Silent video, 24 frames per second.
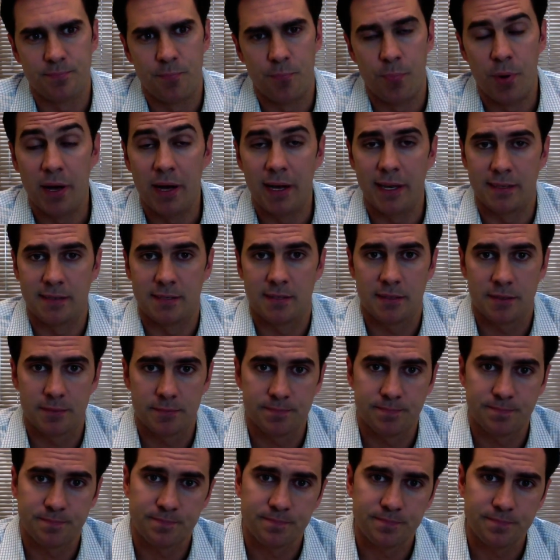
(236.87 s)
But
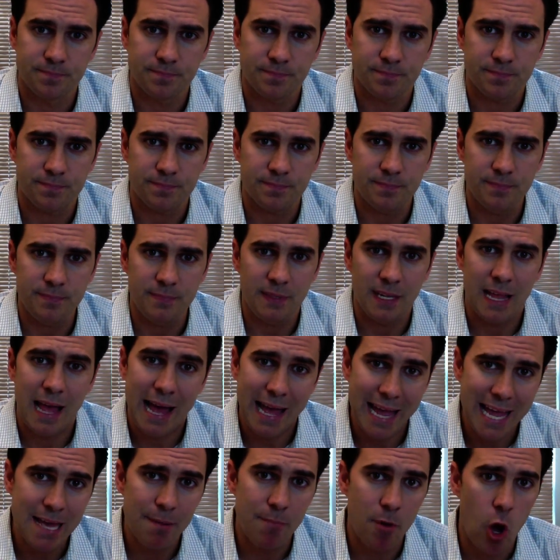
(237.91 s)

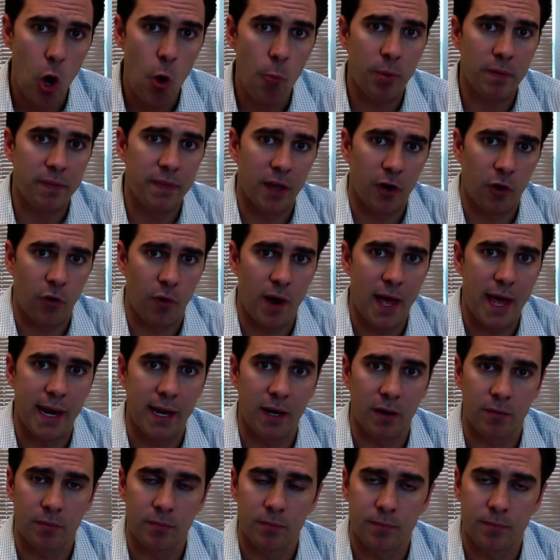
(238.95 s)
I am hoping that
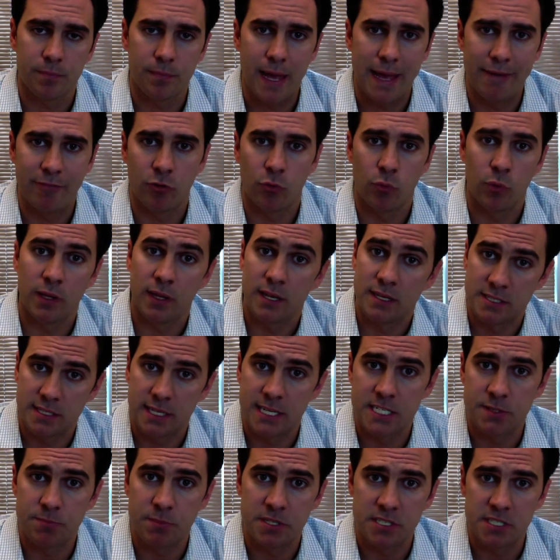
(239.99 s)
Craddock, after realizing
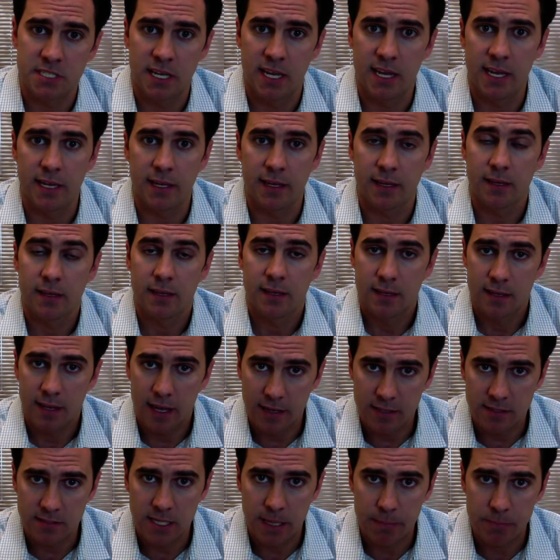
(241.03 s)
his mistake,
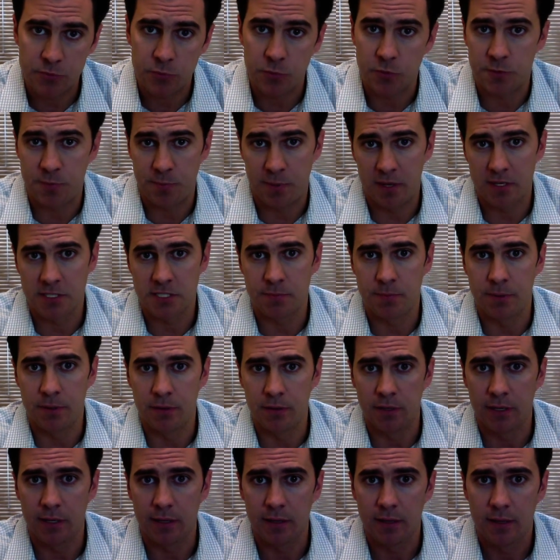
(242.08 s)
accepts
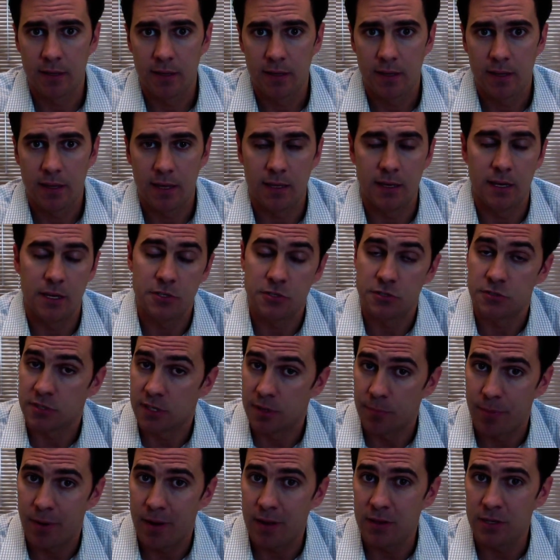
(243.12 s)
responsibility and issues an
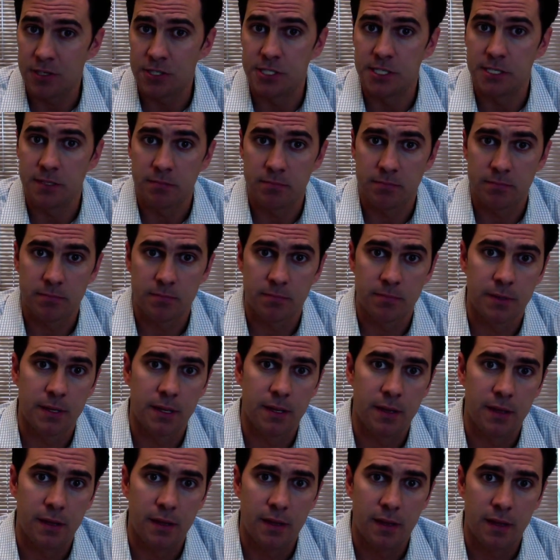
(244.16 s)
apology.
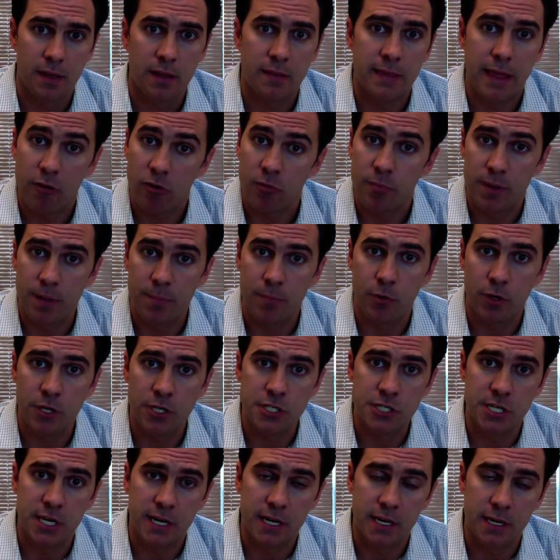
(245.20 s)
That would be
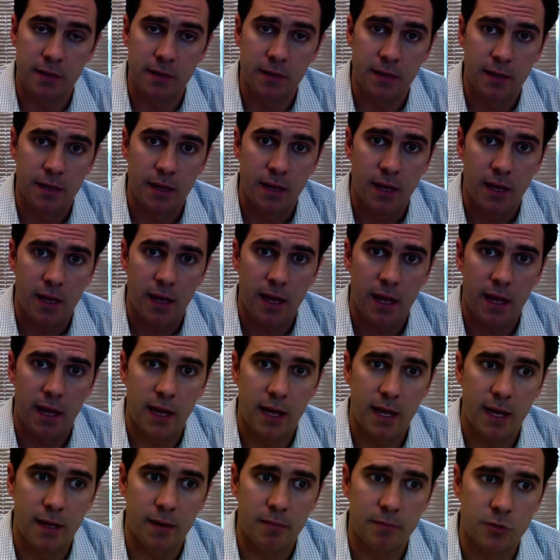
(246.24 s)
appreciated.
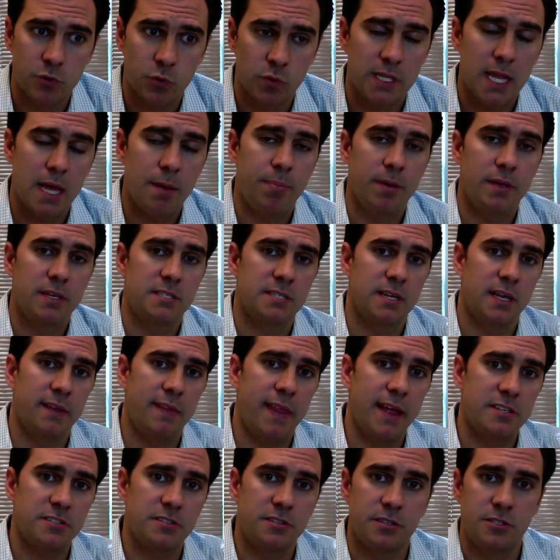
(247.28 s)
So with that being said,
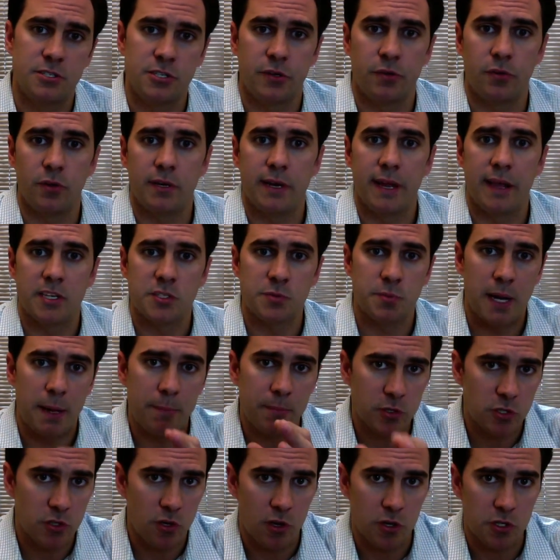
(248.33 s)
that's the general announcement. I'm
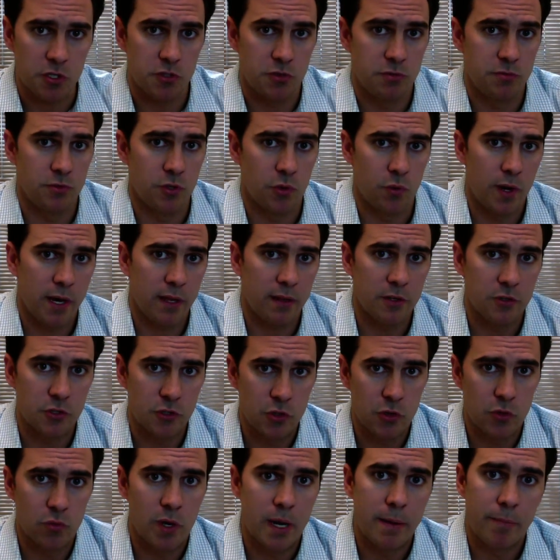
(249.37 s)
going to talk directly
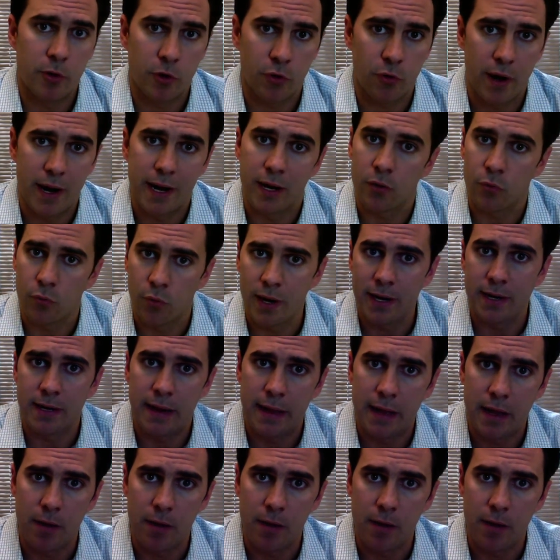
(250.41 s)
to Robert Craddock right